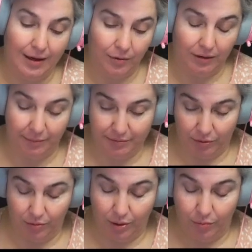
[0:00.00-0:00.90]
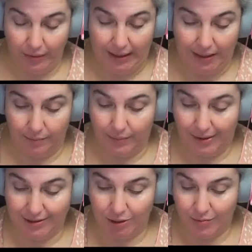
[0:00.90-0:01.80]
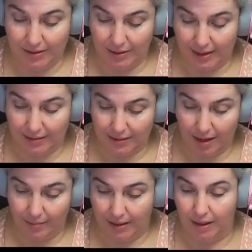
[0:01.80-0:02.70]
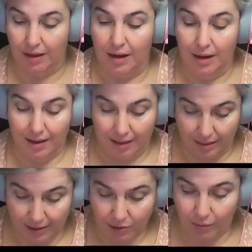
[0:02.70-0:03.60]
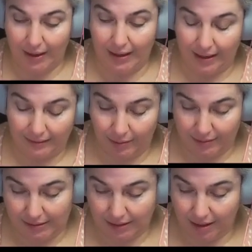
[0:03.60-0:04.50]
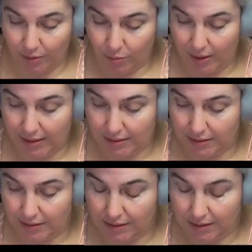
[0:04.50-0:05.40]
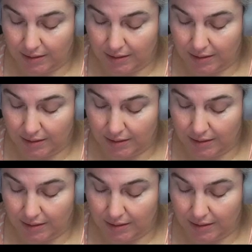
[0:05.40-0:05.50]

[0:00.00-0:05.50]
the lips are their own thing, but assuming the light's coming this way like I've done with these other ones,